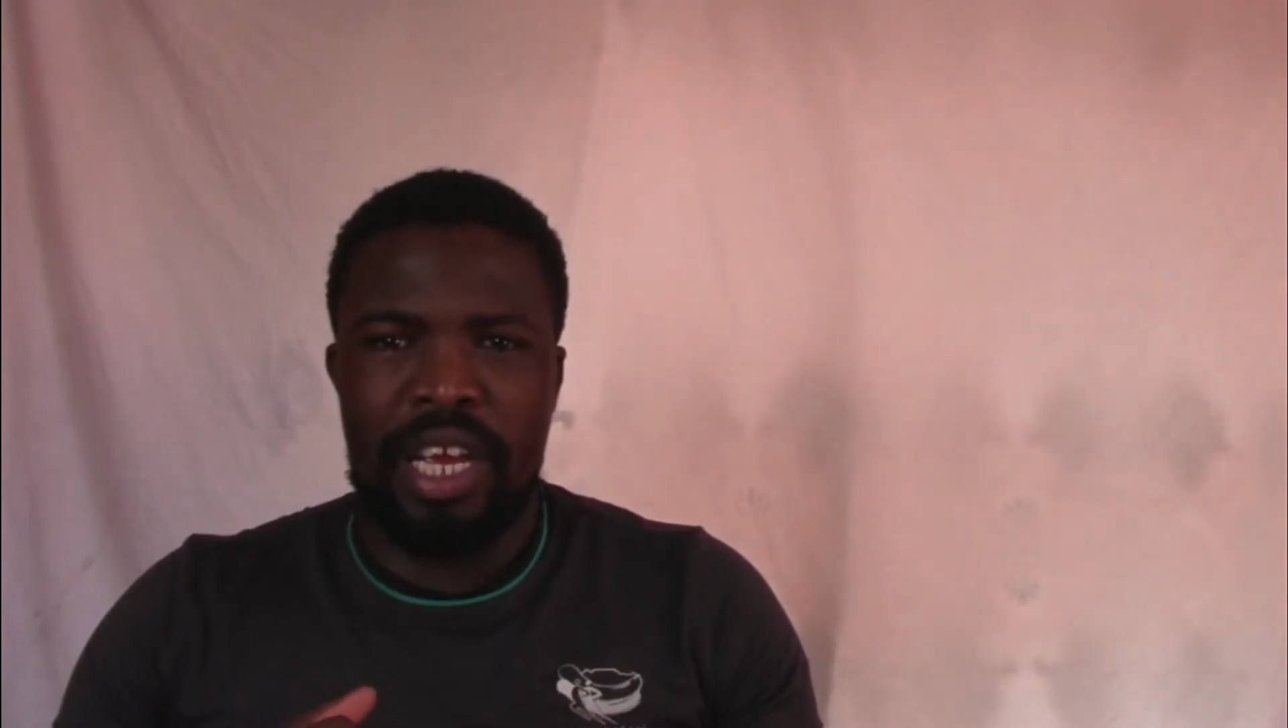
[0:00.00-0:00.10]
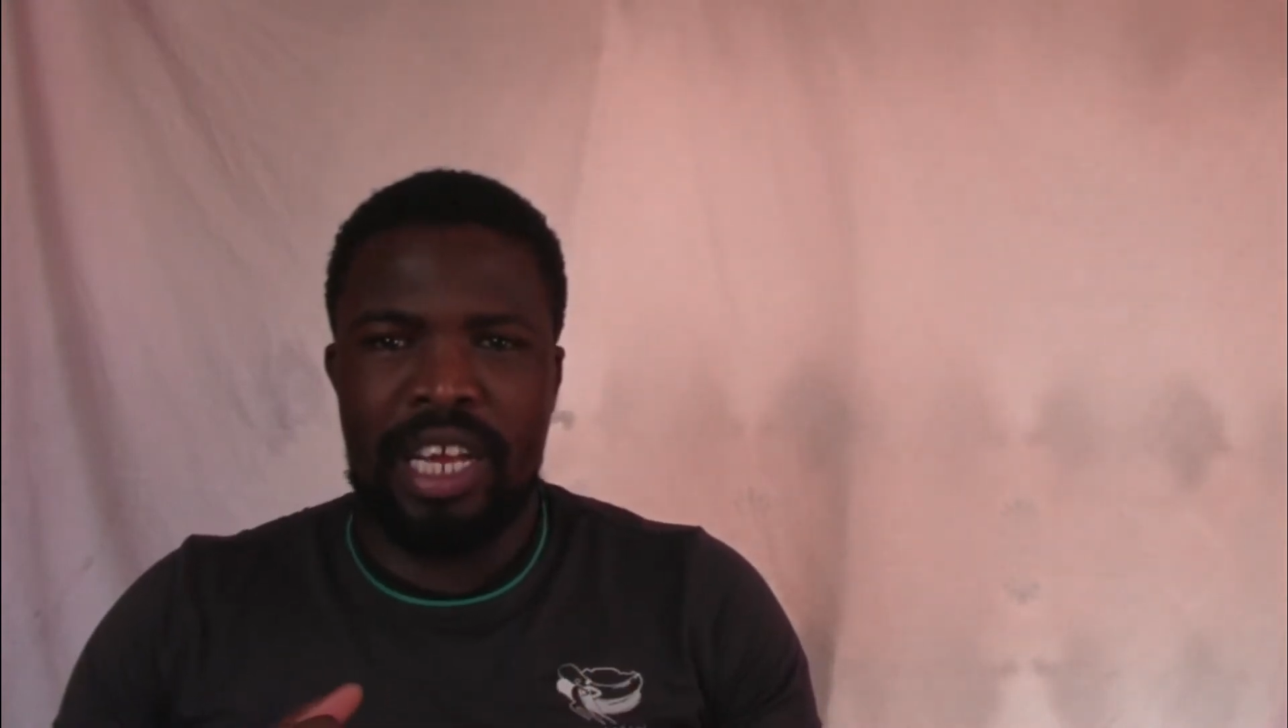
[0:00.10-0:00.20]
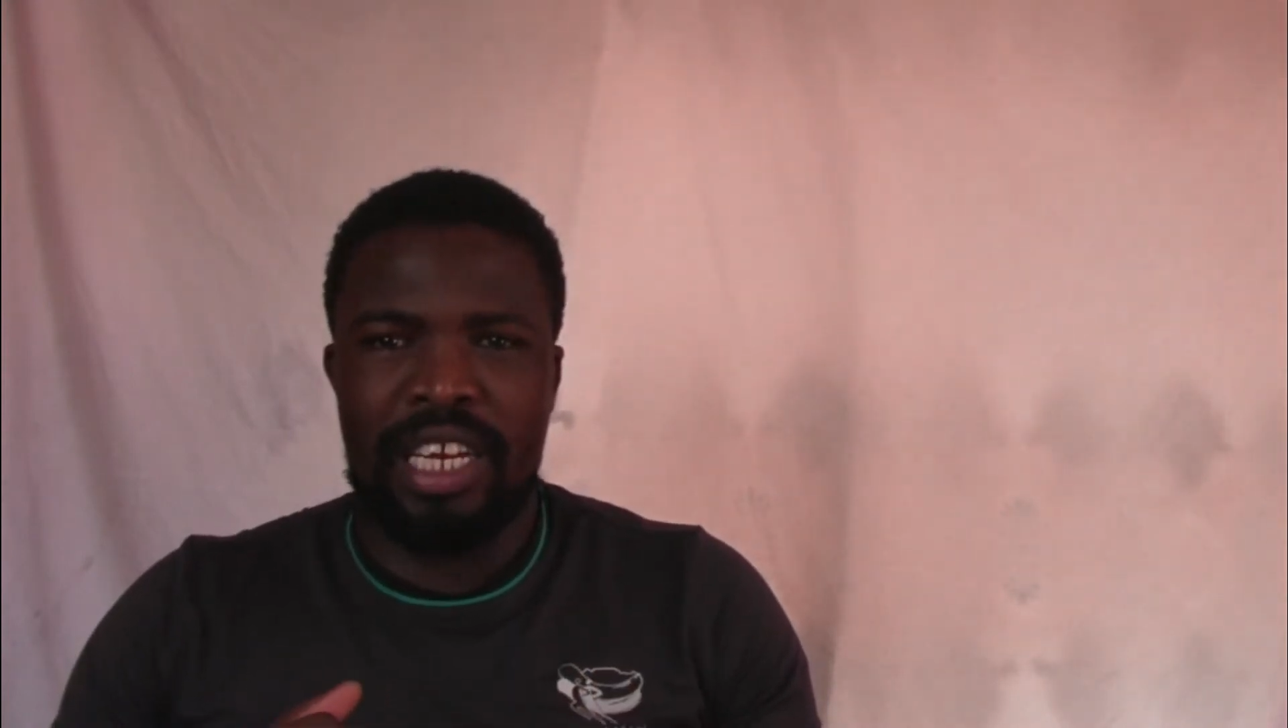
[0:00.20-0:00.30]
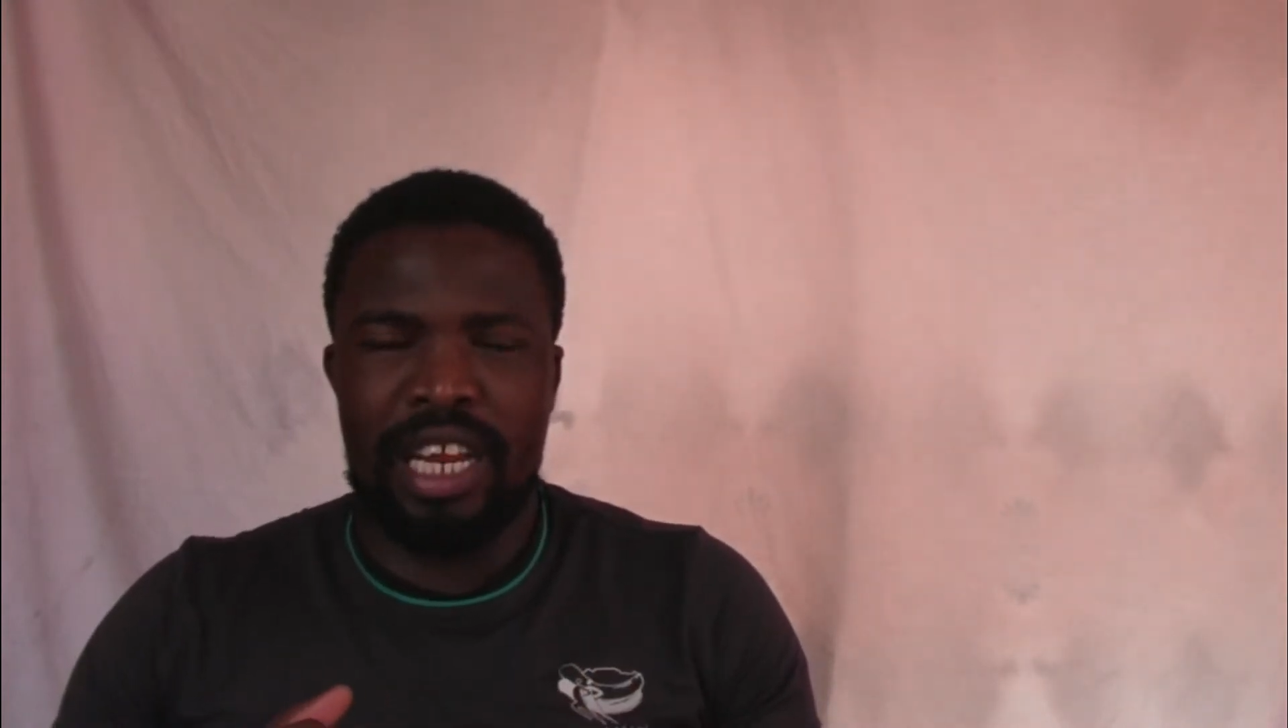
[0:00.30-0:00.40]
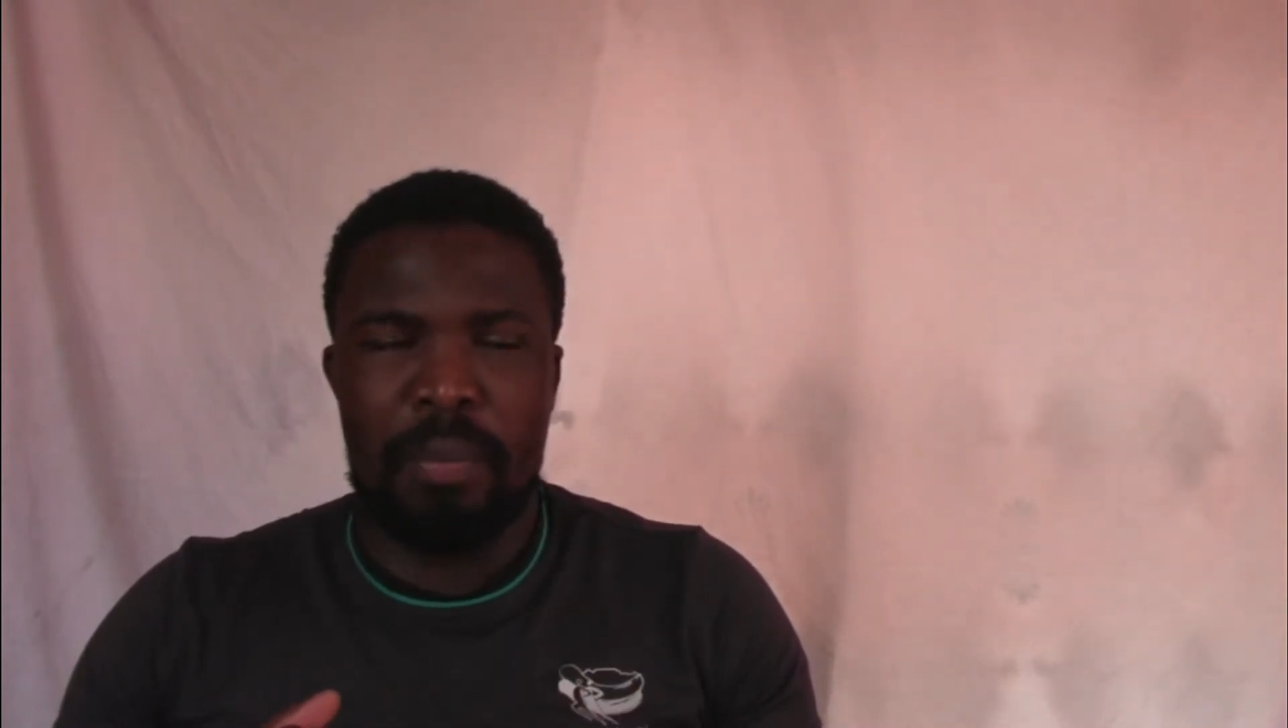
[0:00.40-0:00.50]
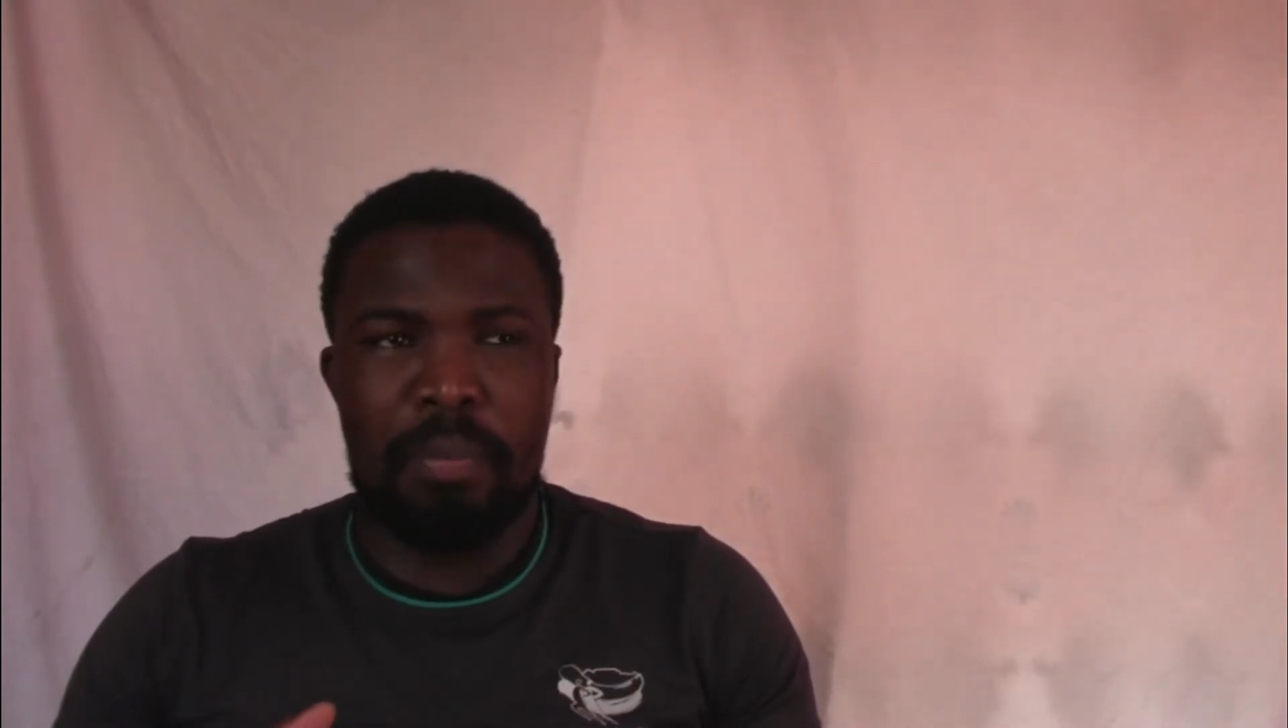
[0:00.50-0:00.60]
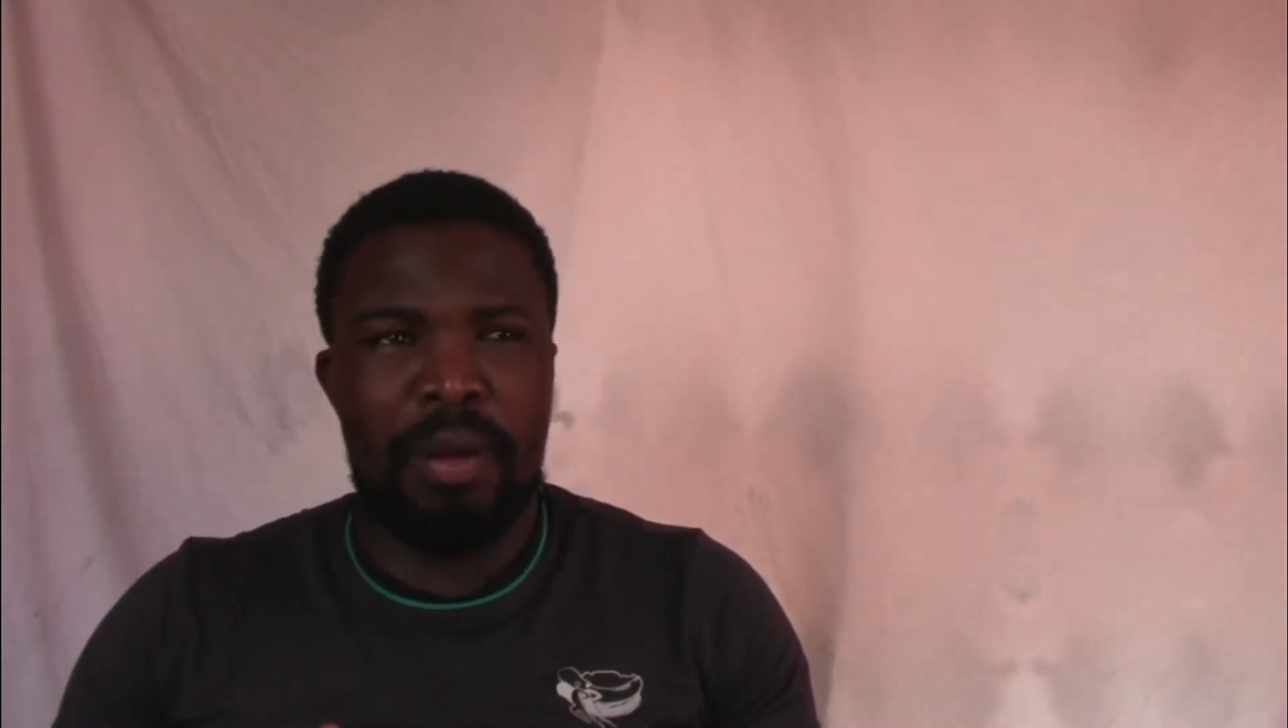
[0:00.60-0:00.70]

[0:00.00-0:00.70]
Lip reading: ended up